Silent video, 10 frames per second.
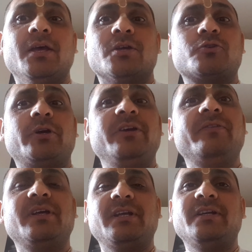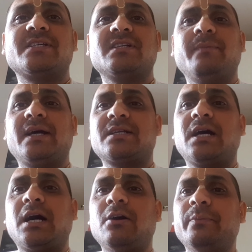So even it doesn't matter
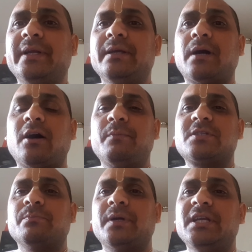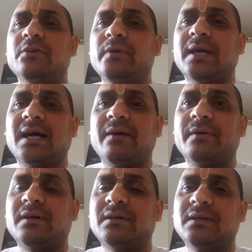how much money we have
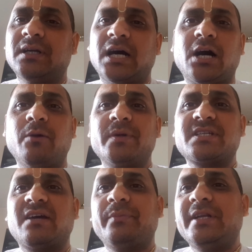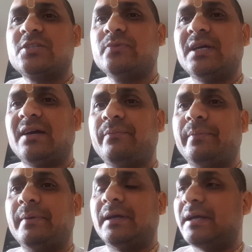earned, how much happiness we have
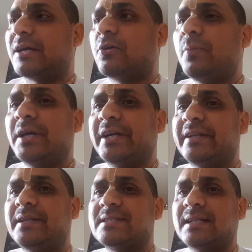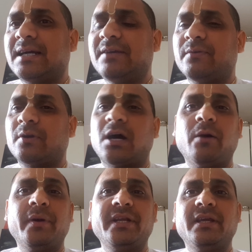accumulated in this life, or how
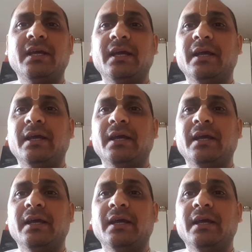many